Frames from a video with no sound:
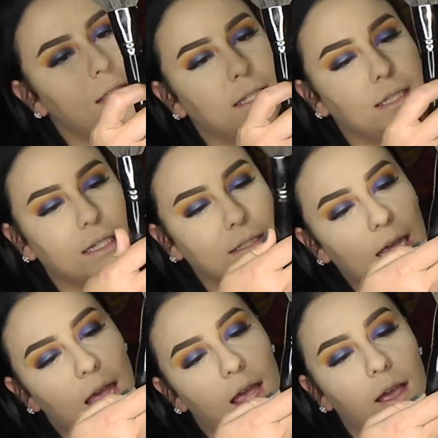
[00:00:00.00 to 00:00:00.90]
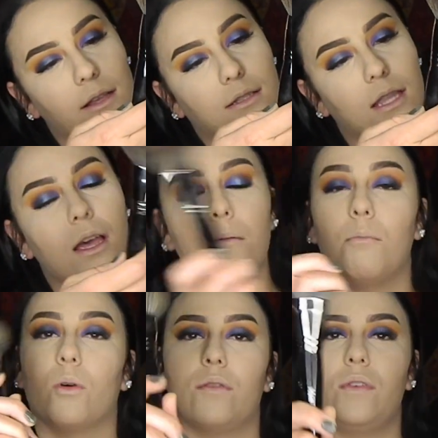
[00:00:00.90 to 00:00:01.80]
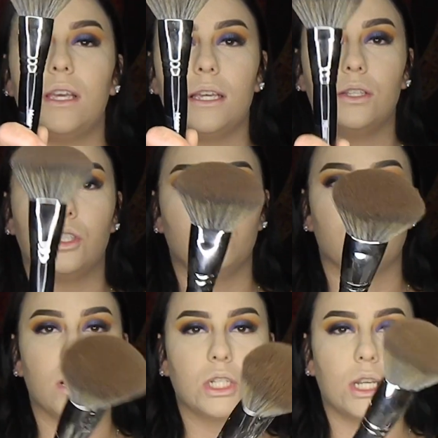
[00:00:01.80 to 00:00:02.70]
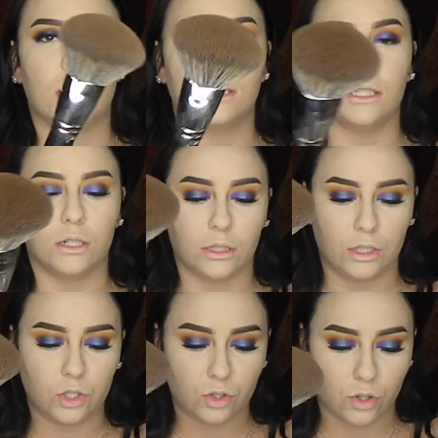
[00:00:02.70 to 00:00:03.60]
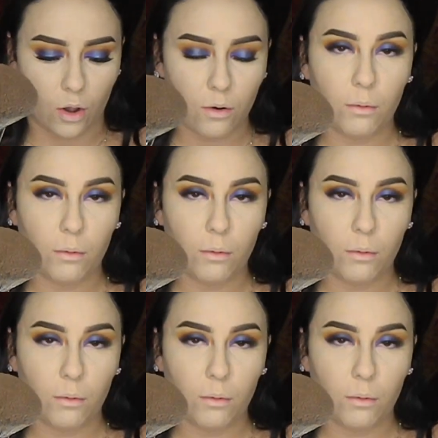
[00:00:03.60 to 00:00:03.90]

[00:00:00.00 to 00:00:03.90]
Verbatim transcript: this is is the Morphe E2 brush. And it's literally so